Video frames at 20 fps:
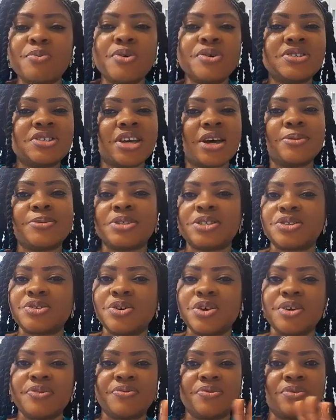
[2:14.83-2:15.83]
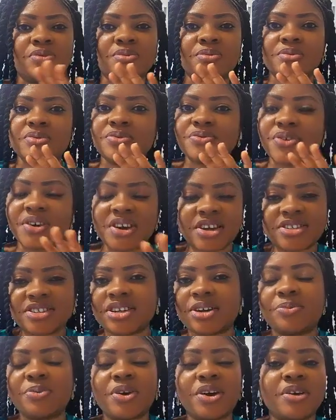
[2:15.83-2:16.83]
Most times it's not even
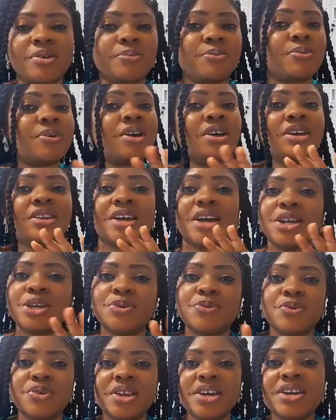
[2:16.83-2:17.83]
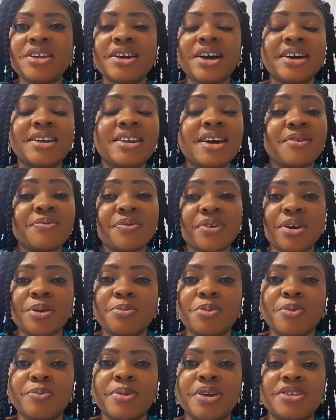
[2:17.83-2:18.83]
financial help that you will need at that
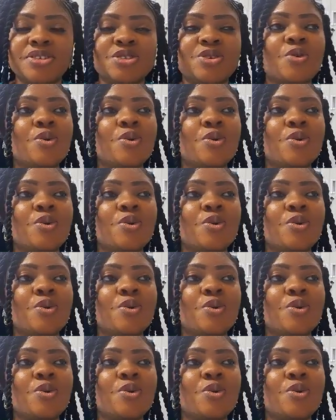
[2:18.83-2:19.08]
very moment.